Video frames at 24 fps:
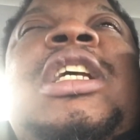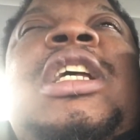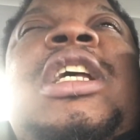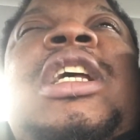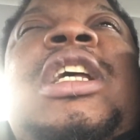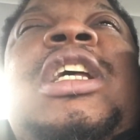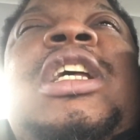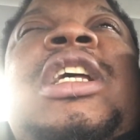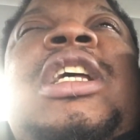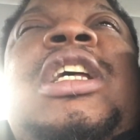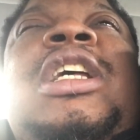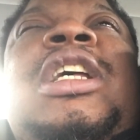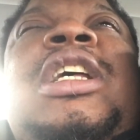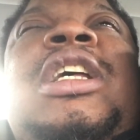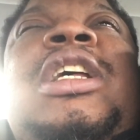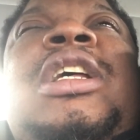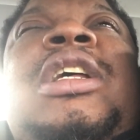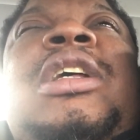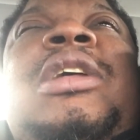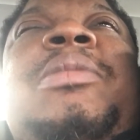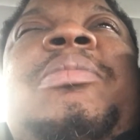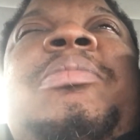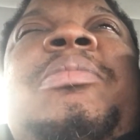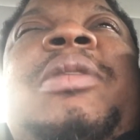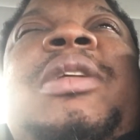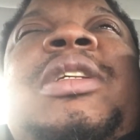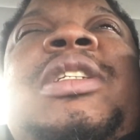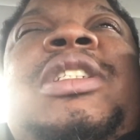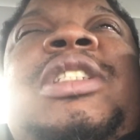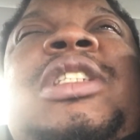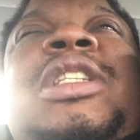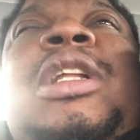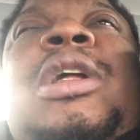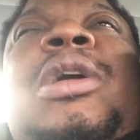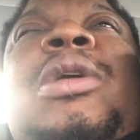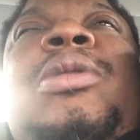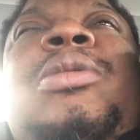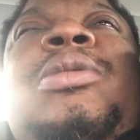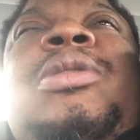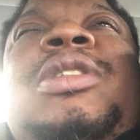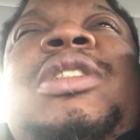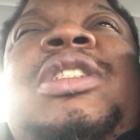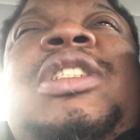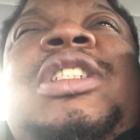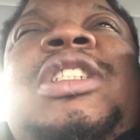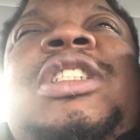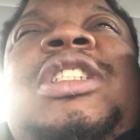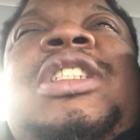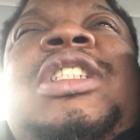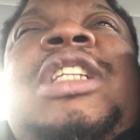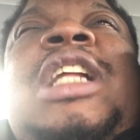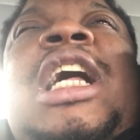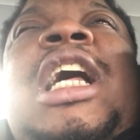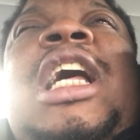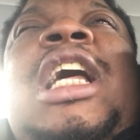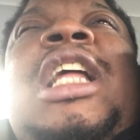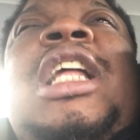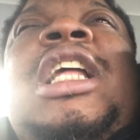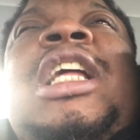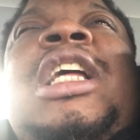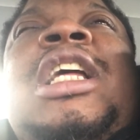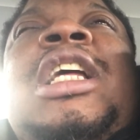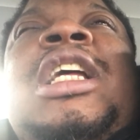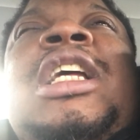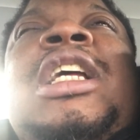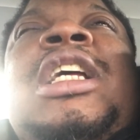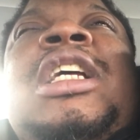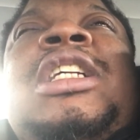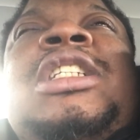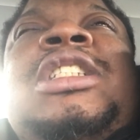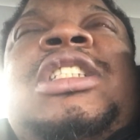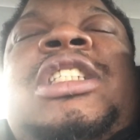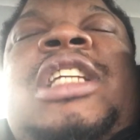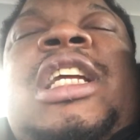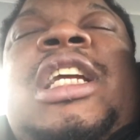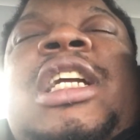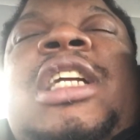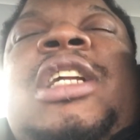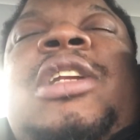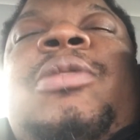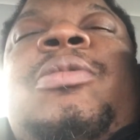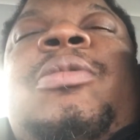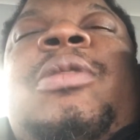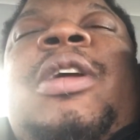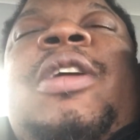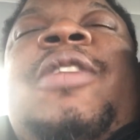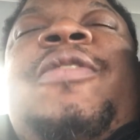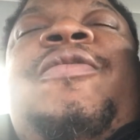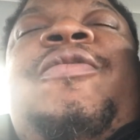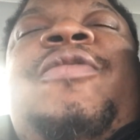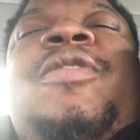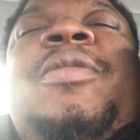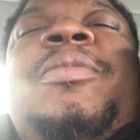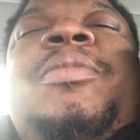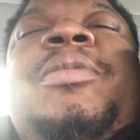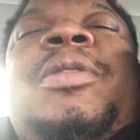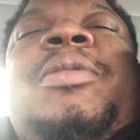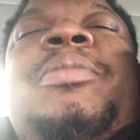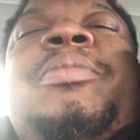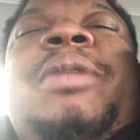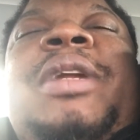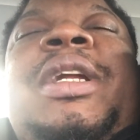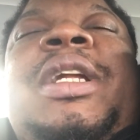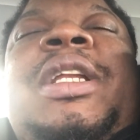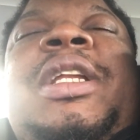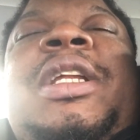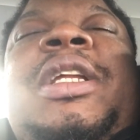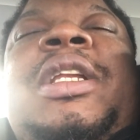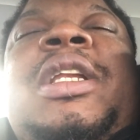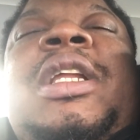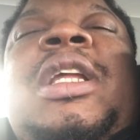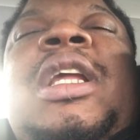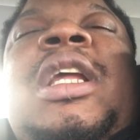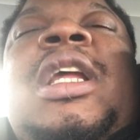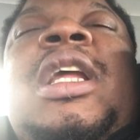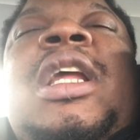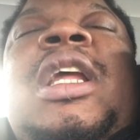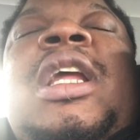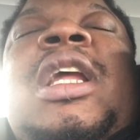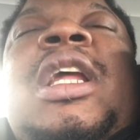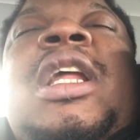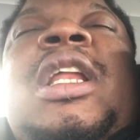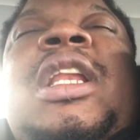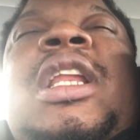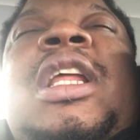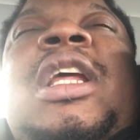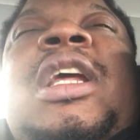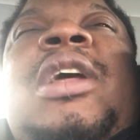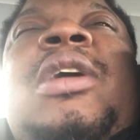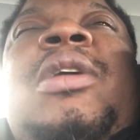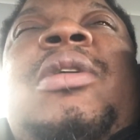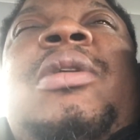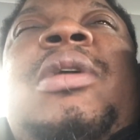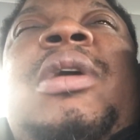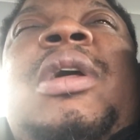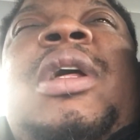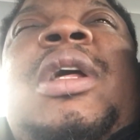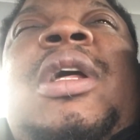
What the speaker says: as long as it's not taken away from the meaning. Now,